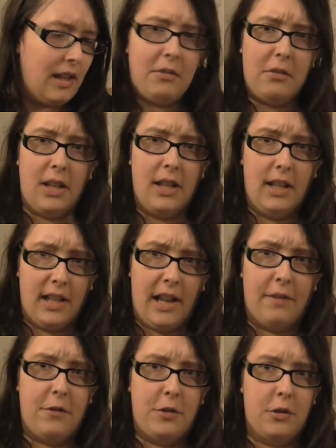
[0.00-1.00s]
after I
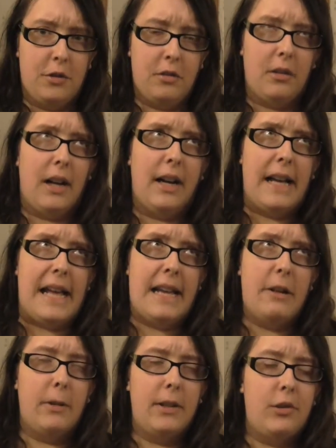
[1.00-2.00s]
left you,
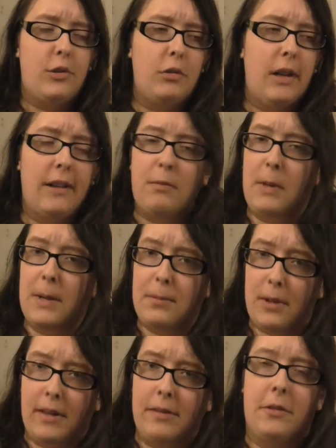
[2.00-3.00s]
I went to have my
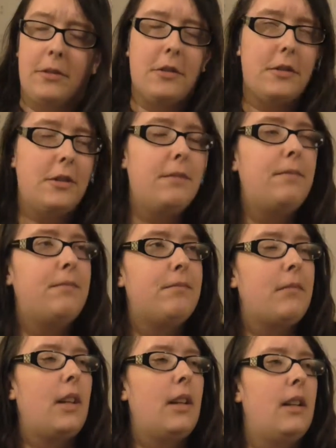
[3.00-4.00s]
breakfast
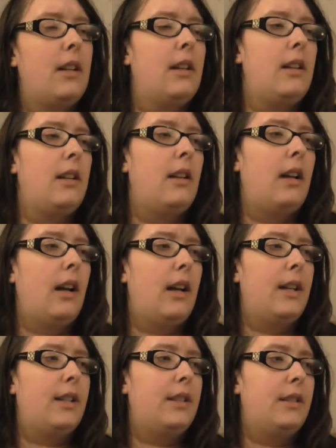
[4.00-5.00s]

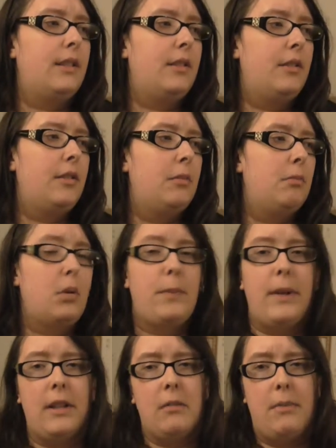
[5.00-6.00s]
and
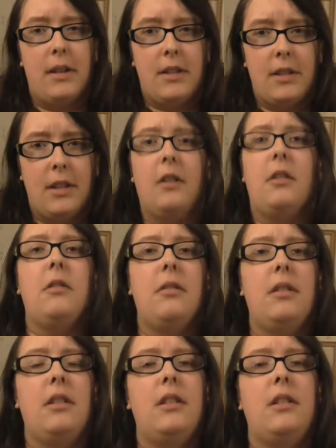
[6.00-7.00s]
prepared
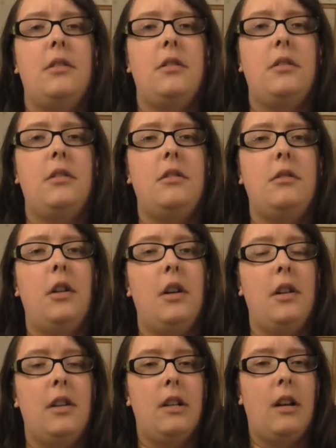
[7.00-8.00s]
myself to
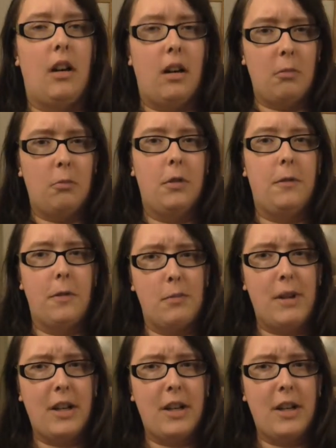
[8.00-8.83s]
onward for